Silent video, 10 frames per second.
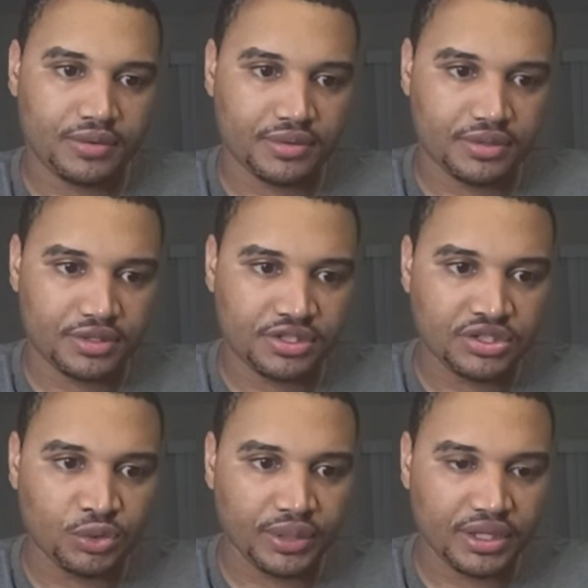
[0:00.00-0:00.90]

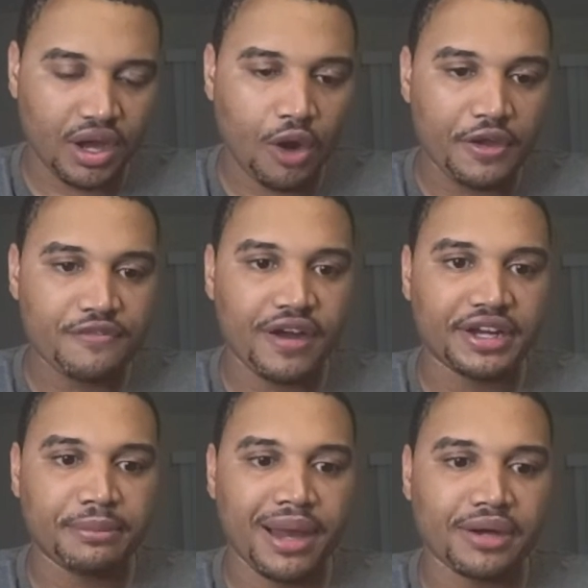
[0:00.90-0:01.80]
Squeak. Oh, he found a
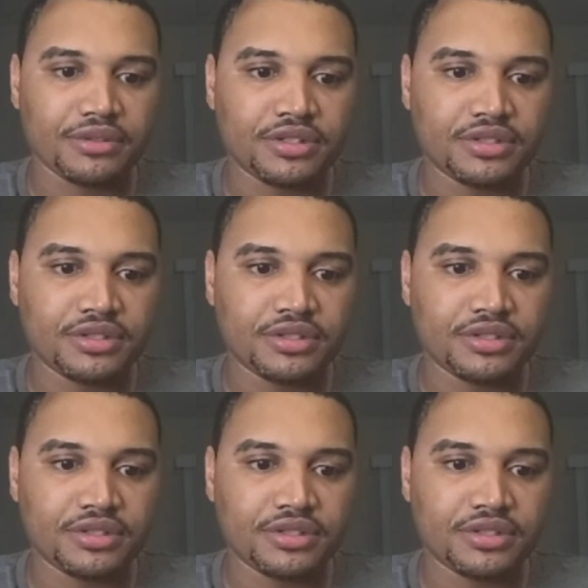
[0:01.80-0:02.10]
mouse.